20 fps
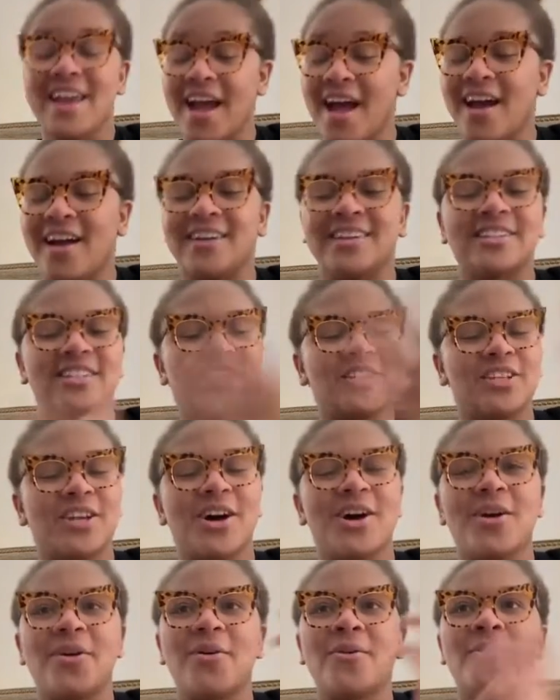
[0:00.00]
Yeah.
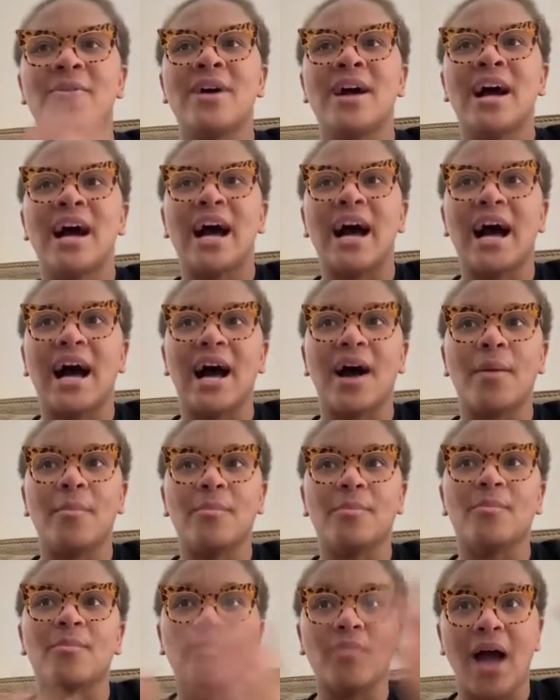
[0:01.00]
So
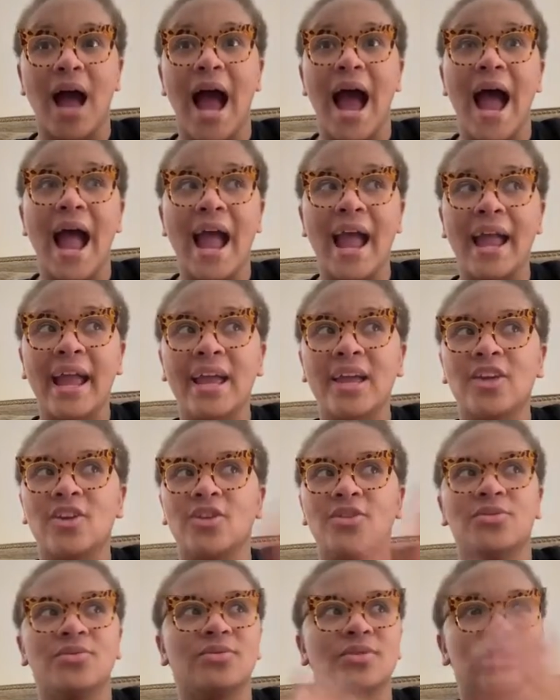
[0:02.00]
I
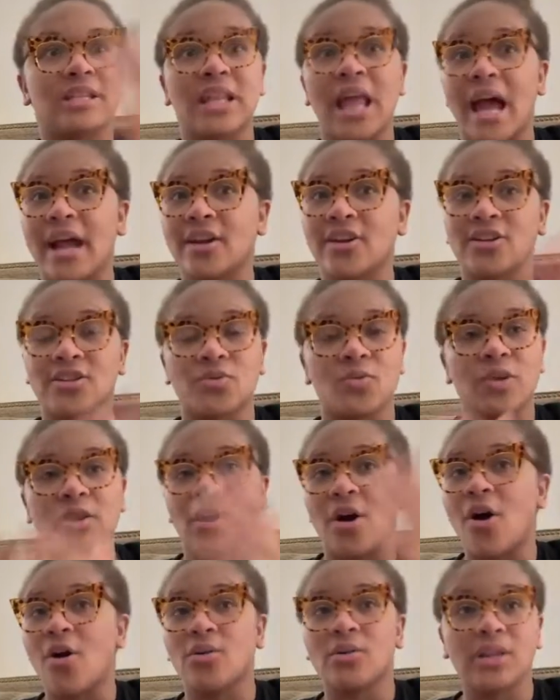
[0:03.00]
use lighteners with
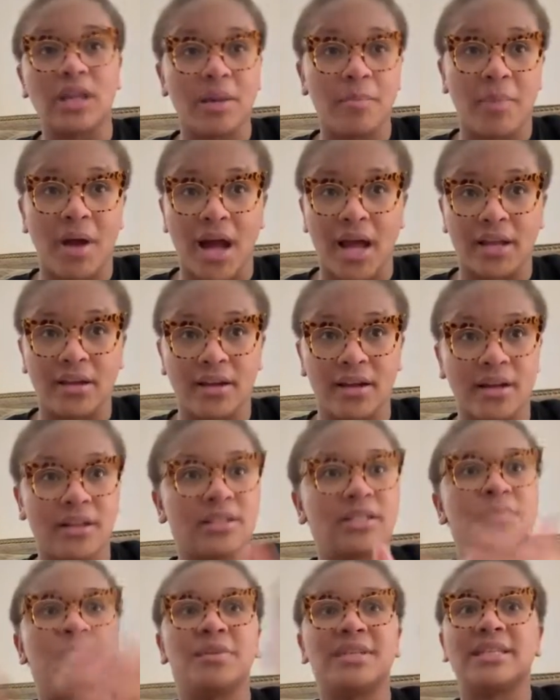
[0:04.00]
only bonder
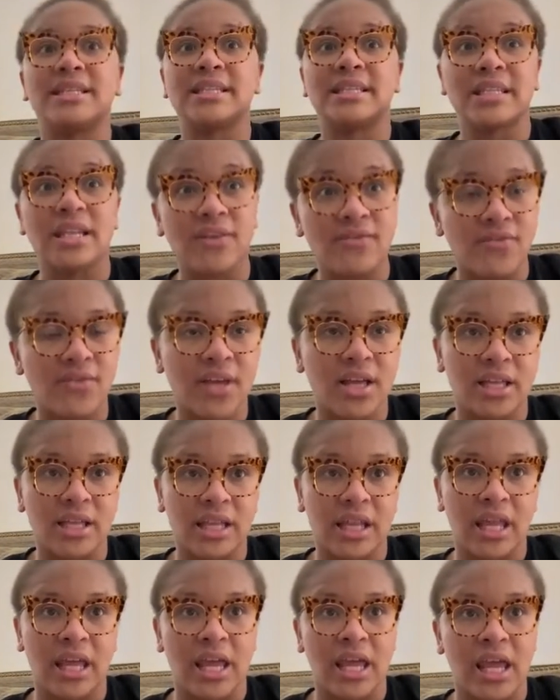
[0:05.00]

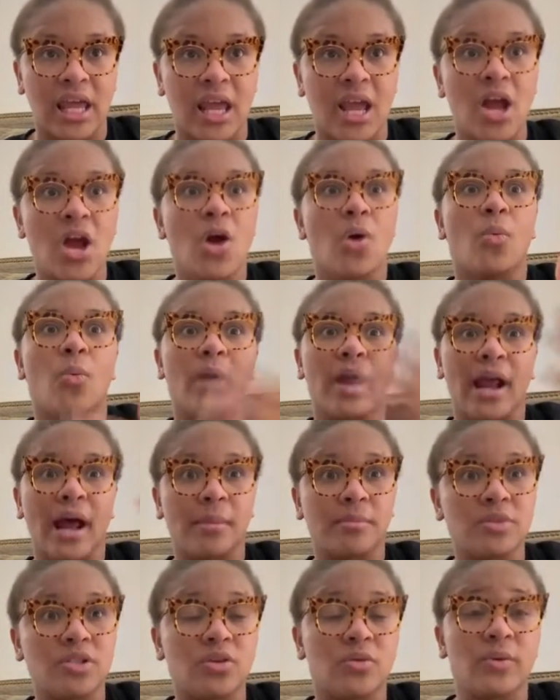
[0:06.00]
specifically when
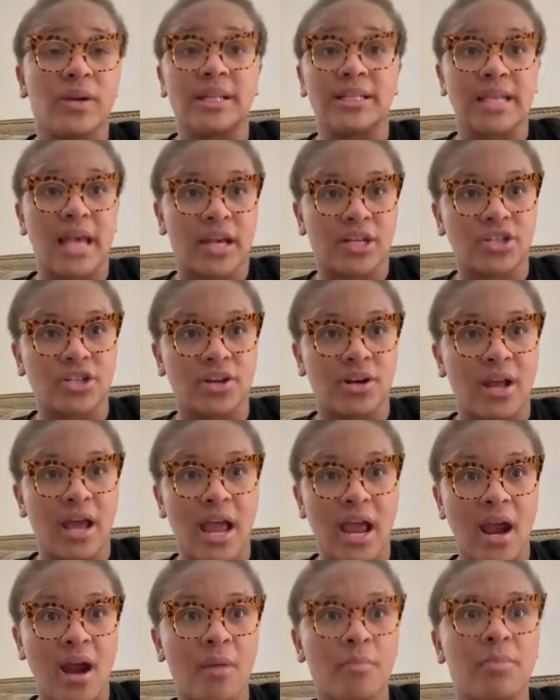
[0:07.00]
I'm doing textured
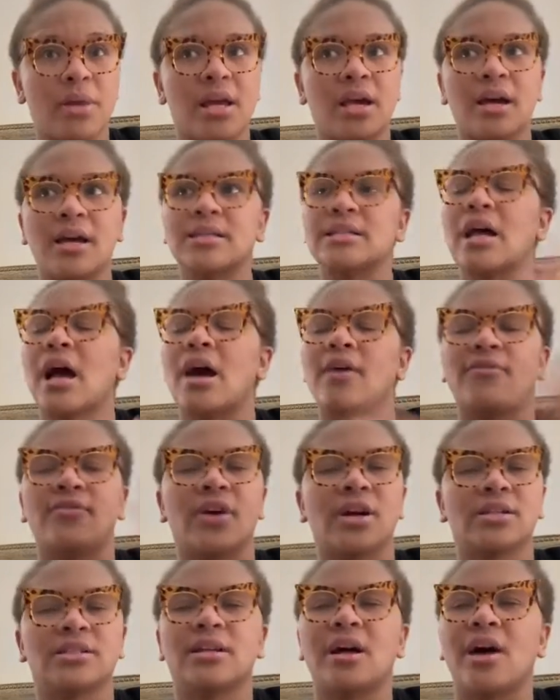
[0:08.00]
hair because,
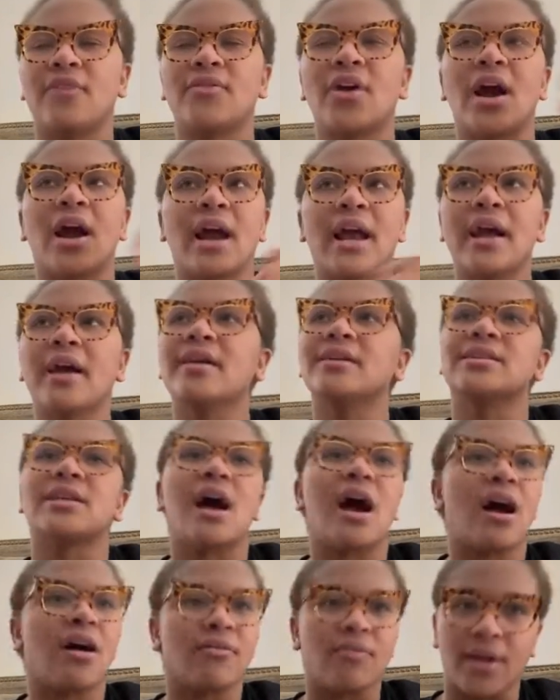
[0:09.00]
first off, our hair is
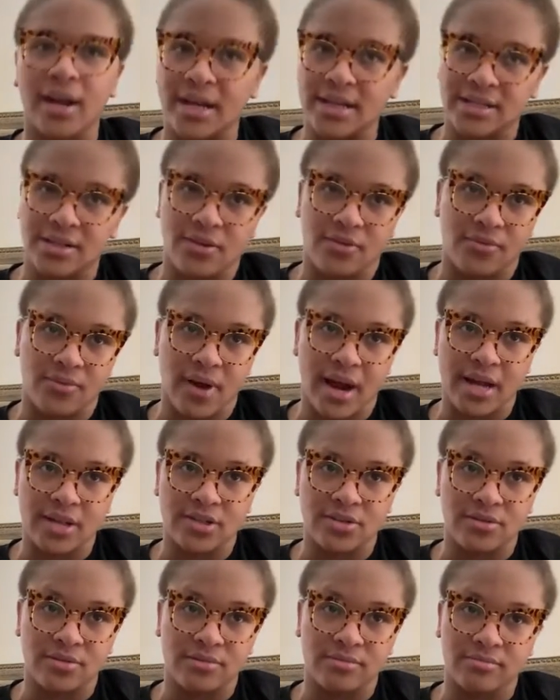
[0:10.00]
already so
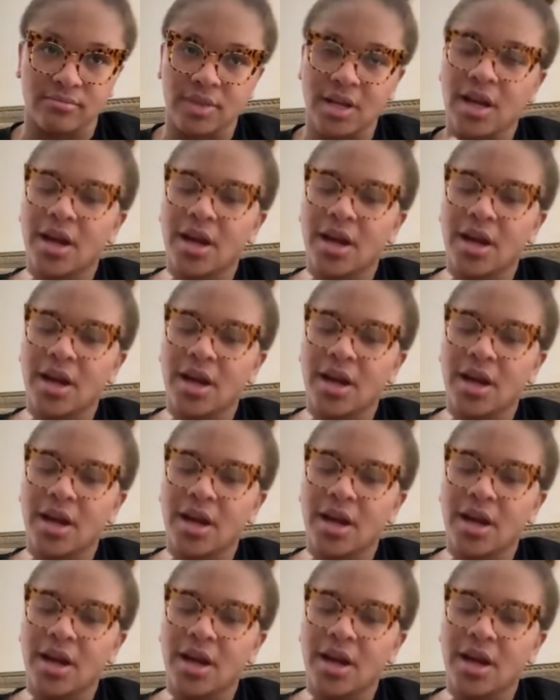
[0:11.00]
fragile.